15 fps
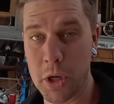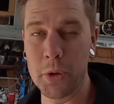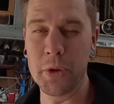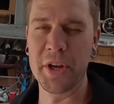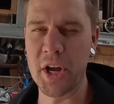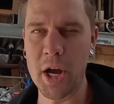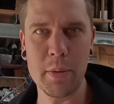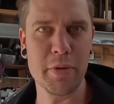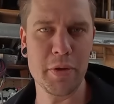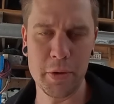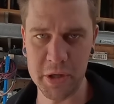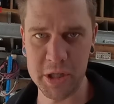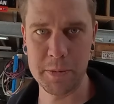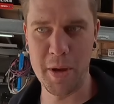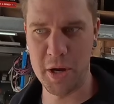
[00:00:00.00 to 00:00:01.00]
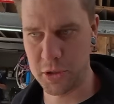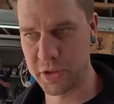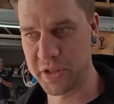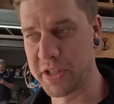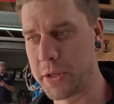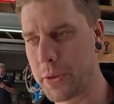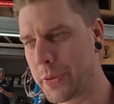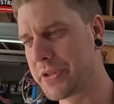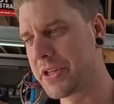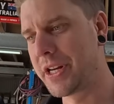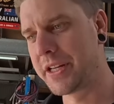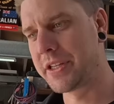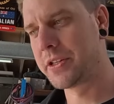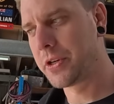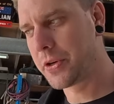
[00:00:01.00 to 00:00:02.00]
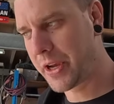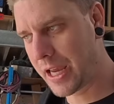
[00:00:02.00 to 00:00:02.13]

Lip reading: tooling up with all the specialty tools you need to do